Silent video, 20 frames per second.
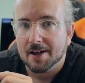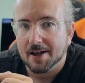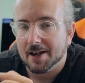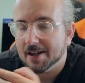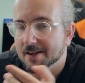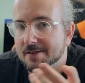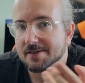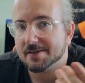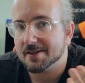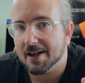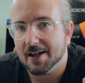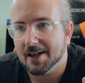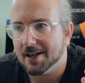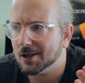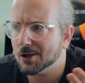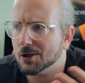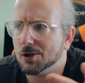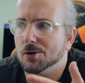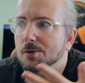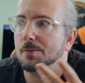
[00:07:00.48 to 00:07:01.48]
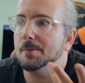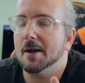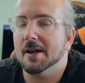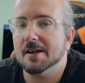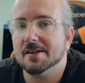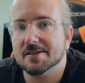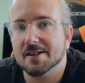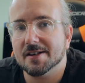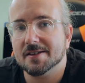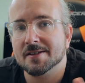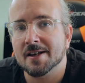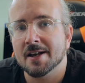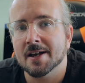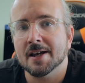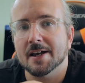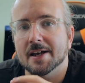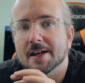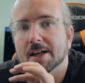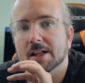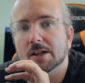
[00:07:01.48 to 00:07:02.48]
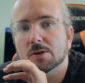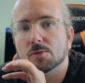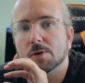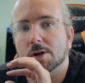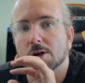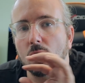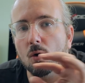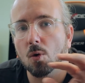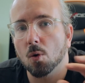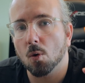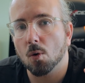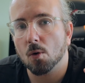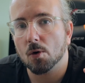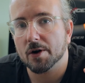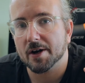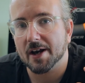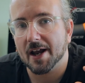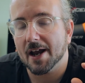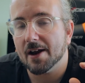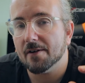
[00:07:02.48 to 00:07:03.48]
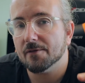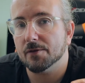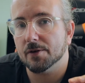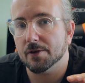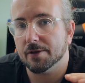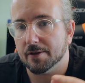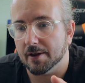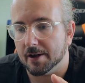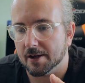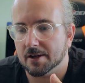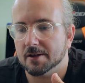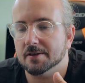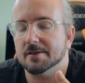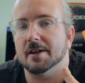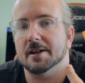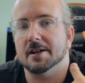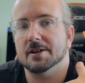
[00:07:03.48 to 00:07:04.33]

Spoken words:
in say Cubasis, it'll record everything, the